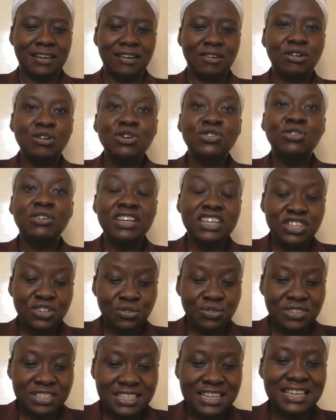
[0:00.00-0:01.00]
You'll also need
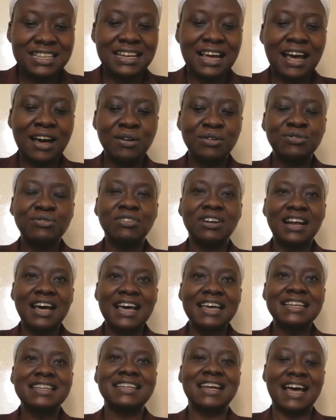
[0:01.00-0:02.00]
to state how to
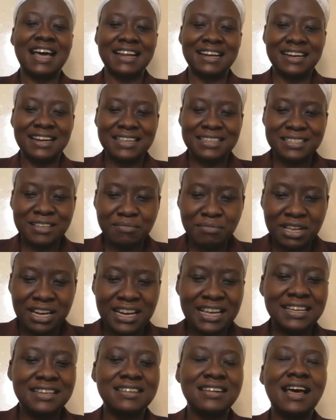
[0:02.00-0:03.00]
write and
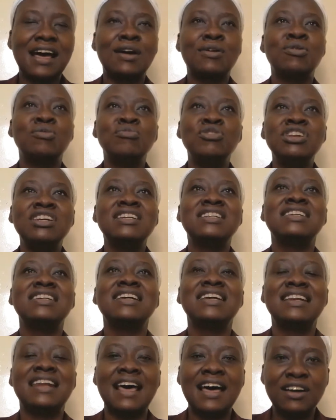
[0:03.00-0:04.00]
disseminate a
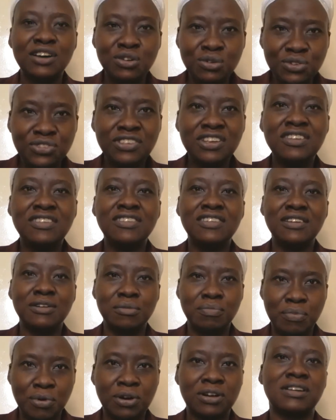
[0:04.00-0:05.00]
community diagnosis
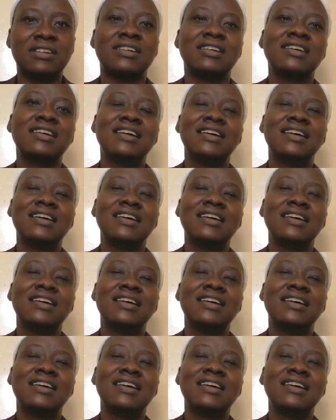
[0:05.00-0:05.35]
report.